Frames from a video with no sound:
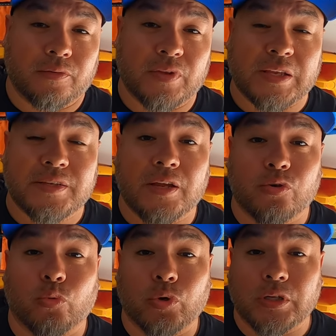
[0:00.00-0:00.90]
they
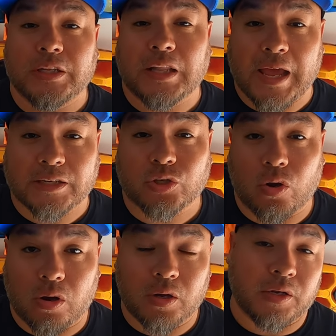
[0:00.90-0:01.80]
tend to really latch
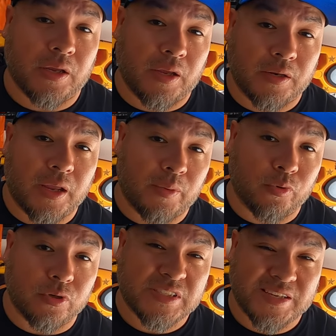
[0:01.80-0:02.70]
on and
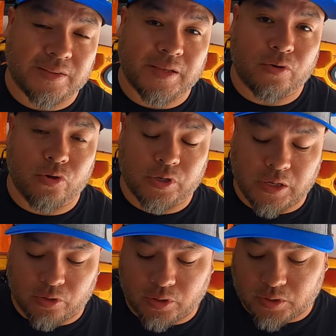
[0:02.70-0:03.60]
able to set that
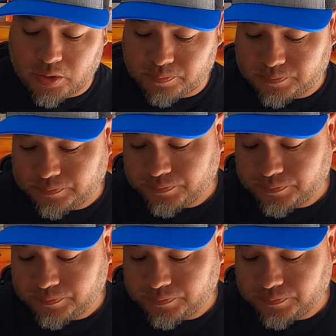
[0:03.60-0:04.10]
hook and hook up.